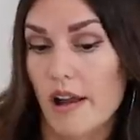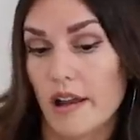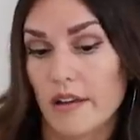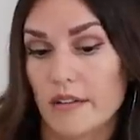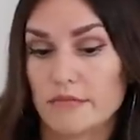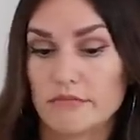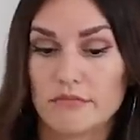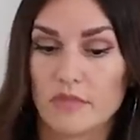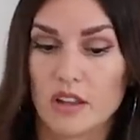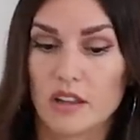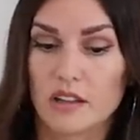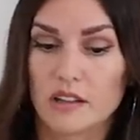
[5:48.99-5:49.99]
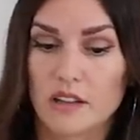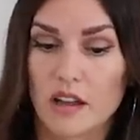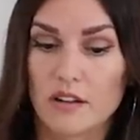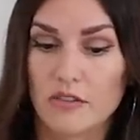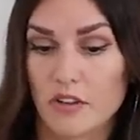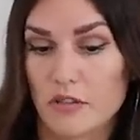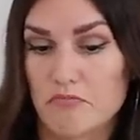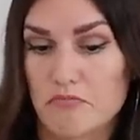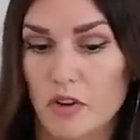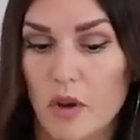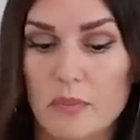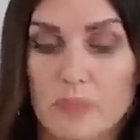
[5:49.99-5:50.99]
I think it's kind of fun.
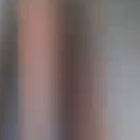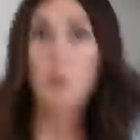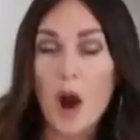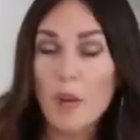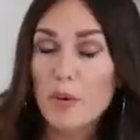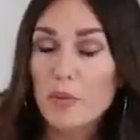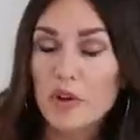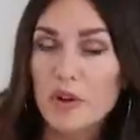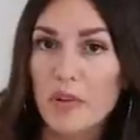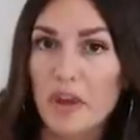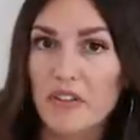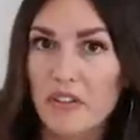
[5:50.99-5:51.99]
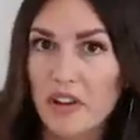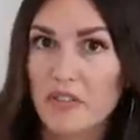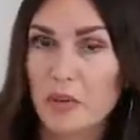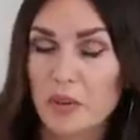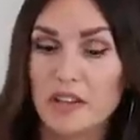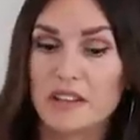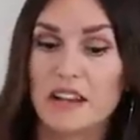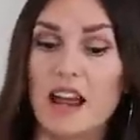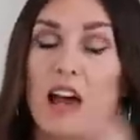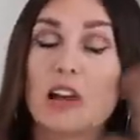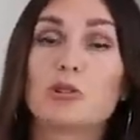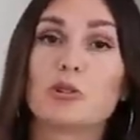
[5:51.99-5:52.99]
So probably my favorite piece, and
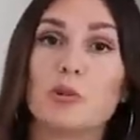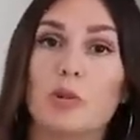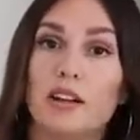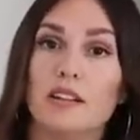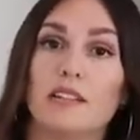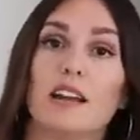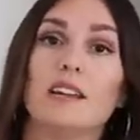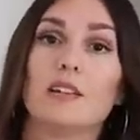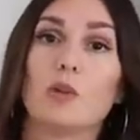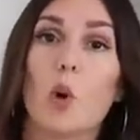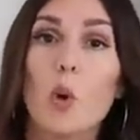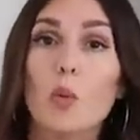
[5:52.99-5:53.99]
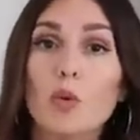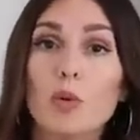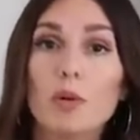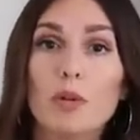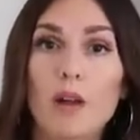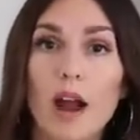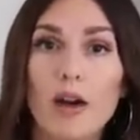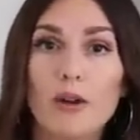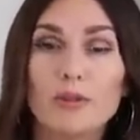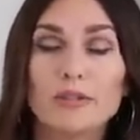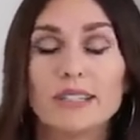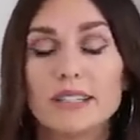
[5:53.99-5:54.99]
actually what I designed this whole room
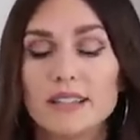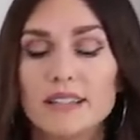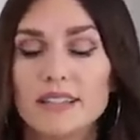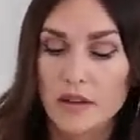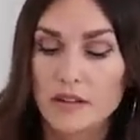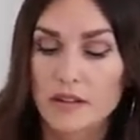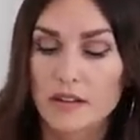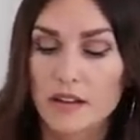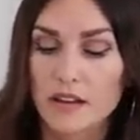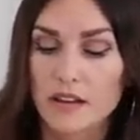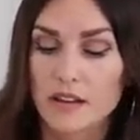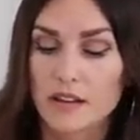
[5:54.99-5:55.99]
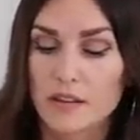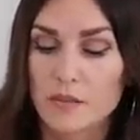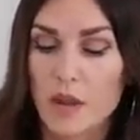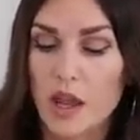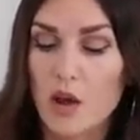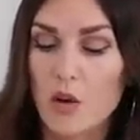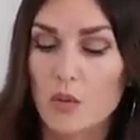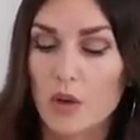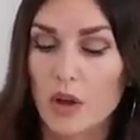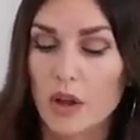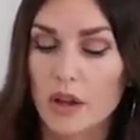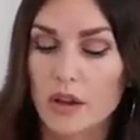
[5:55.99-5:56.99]
around, is this mango
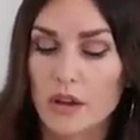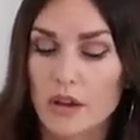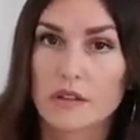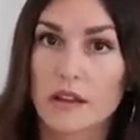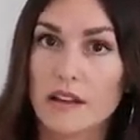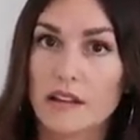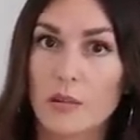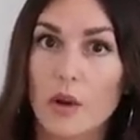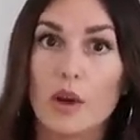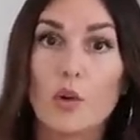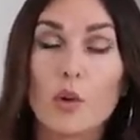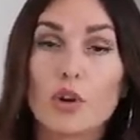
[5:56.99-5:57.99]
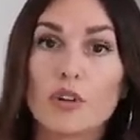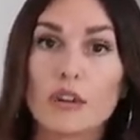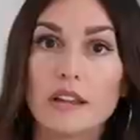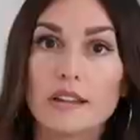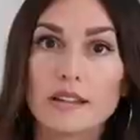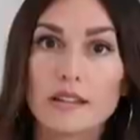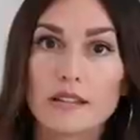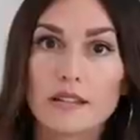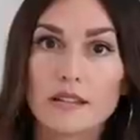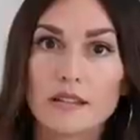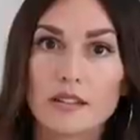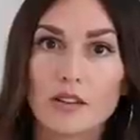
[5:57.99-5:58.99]
wood side table. I ordered these
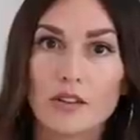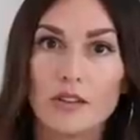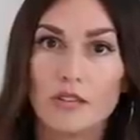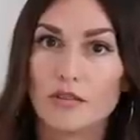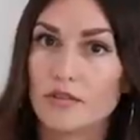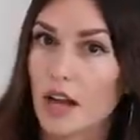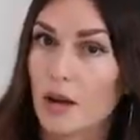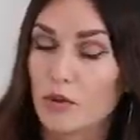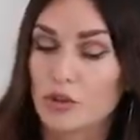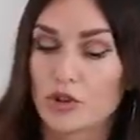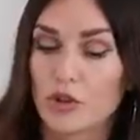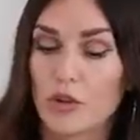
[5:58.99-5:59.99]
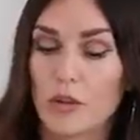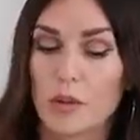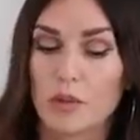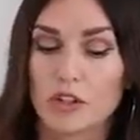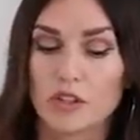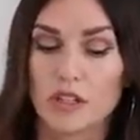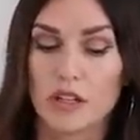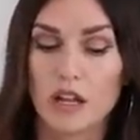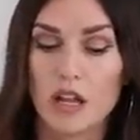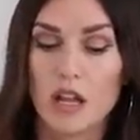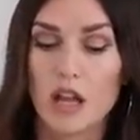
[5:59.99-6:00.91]
so I will show you them in person.